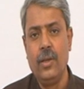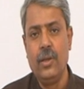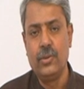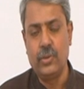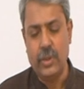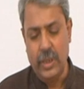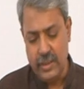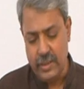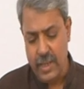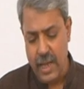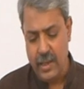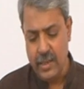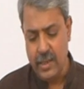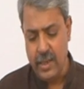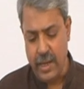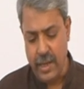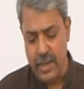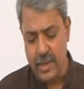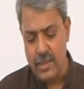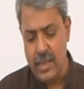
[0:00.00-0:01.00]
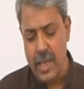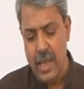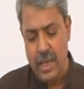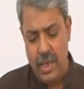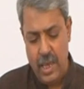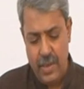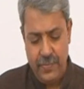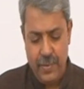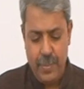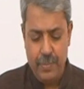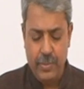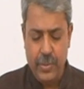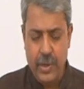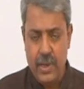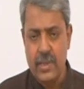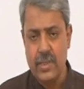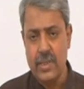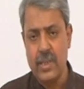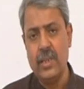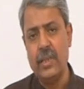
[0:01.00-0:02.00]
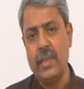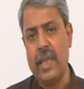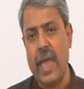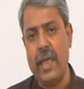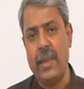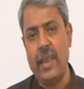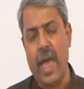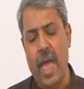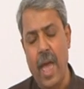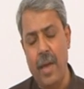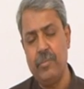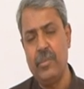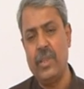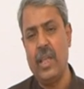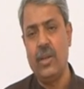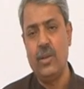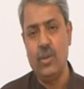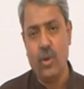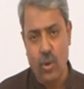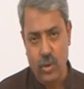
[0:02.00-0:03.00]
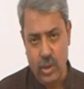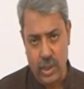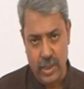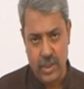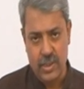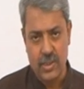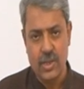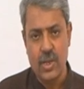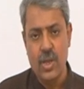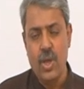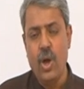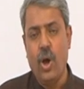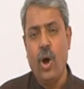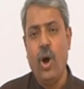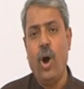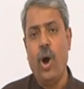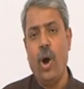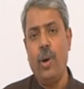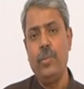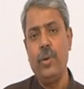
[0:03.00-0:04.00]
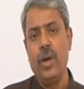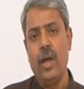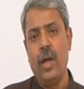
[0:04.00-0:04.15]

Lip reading: So in that case, if a person can have the knowledge of,